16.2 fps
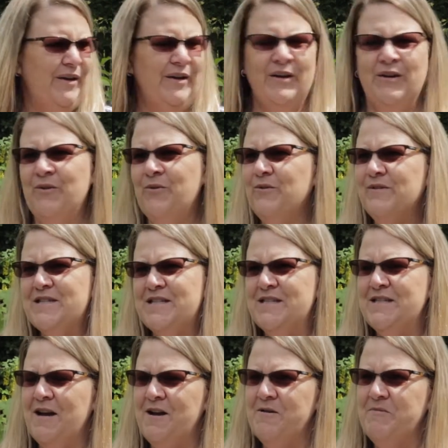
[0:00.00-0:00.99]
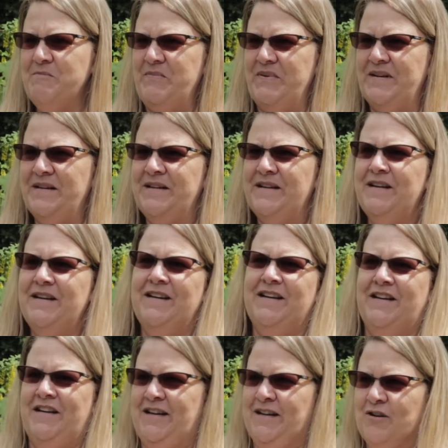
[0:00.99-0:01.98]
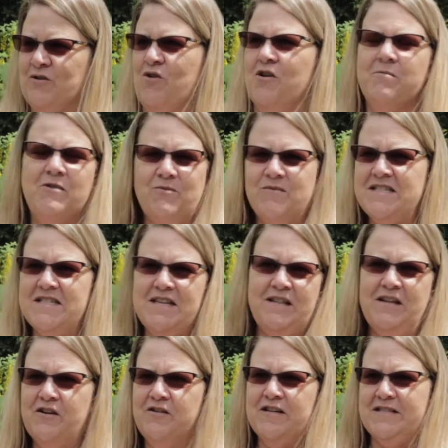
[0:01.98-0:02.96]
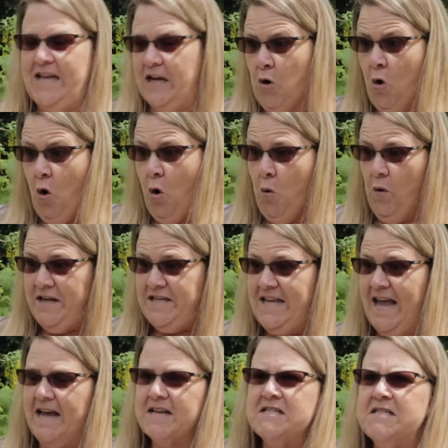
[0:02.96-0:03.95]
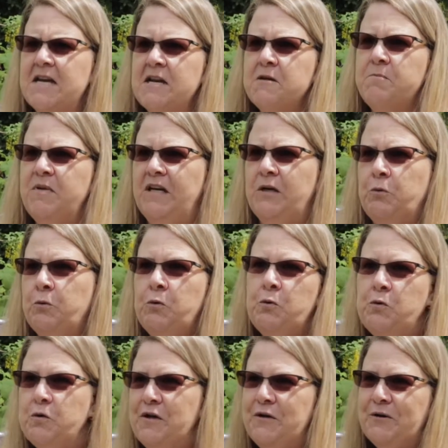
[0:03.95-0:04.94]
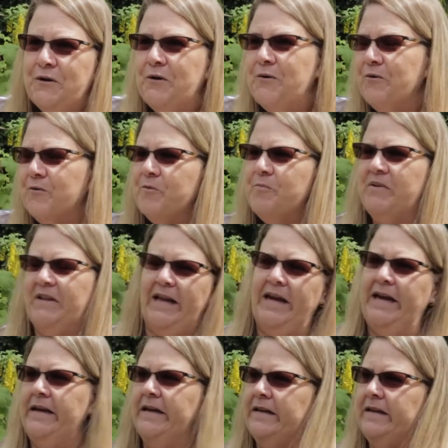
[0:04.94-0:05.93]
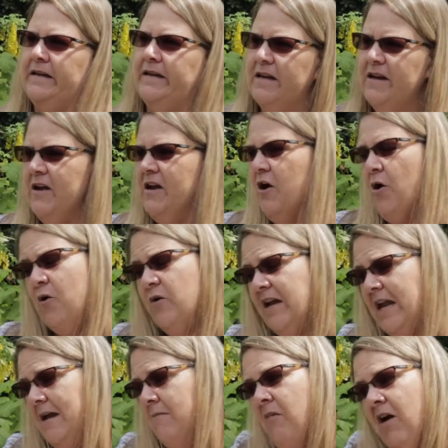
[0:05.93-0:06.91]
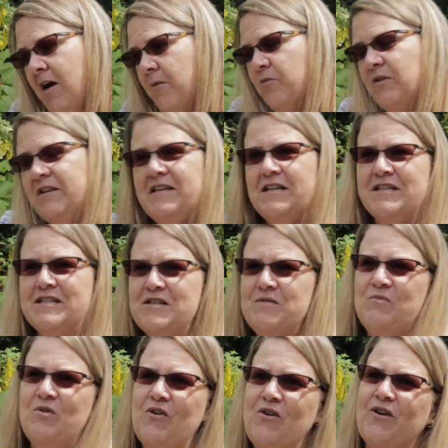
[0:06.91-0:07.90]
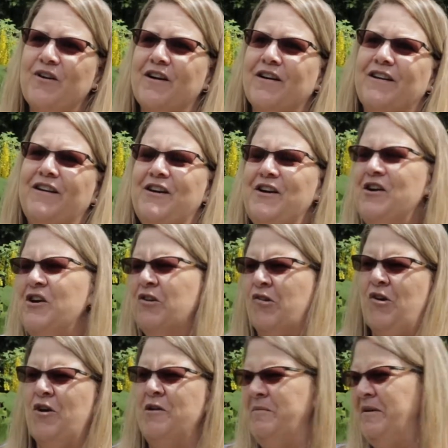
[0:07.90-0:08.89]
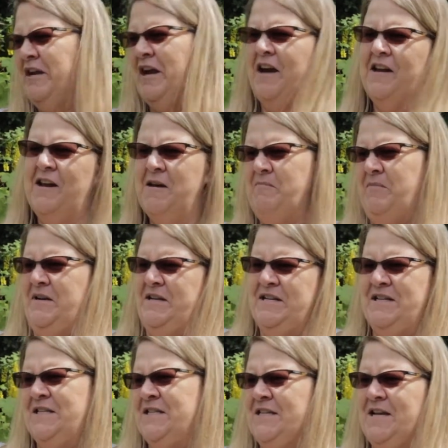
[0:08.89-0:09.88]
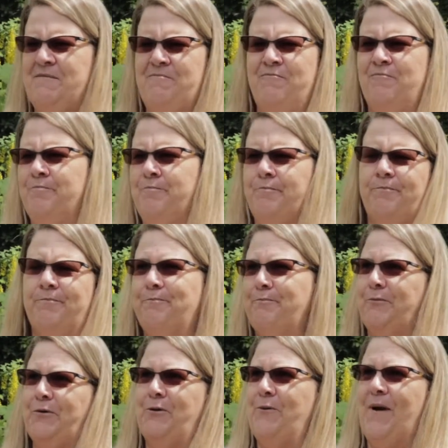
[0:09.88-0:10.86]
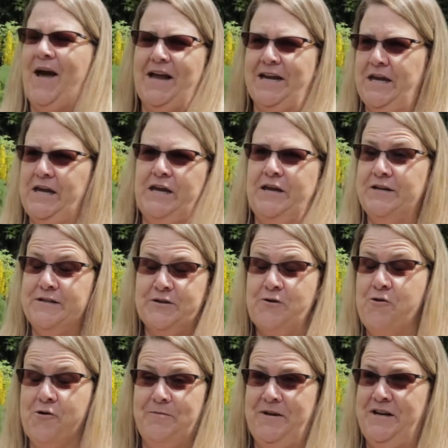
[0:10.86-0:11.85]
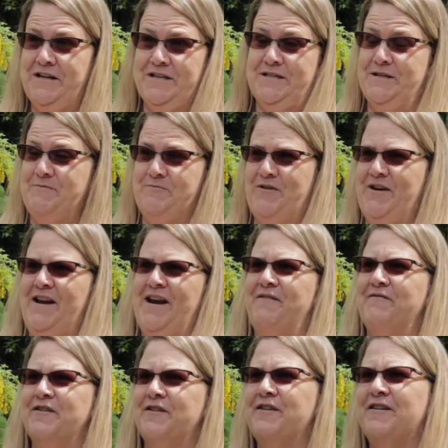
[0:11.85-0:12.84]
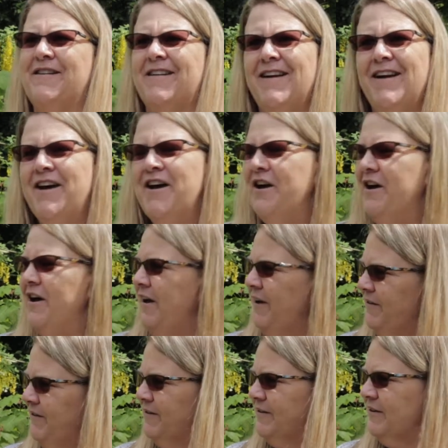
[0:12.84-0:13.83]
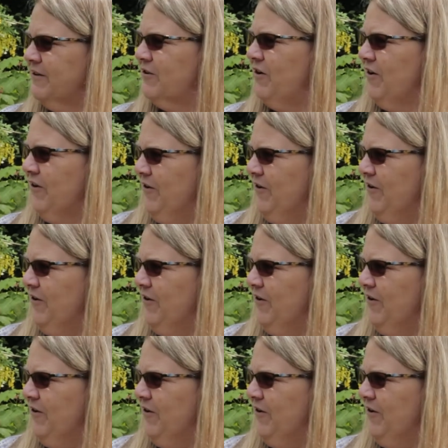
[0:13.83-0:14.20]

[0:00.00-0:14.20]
an old stump, and Corbin was in there, and it's like, oh, what's that? Centipede, ooh, and we're playing, and okay, Mom, we'll dig some more. And Corbin got up and did something quacky, his Corbinism, whatever, and I looked at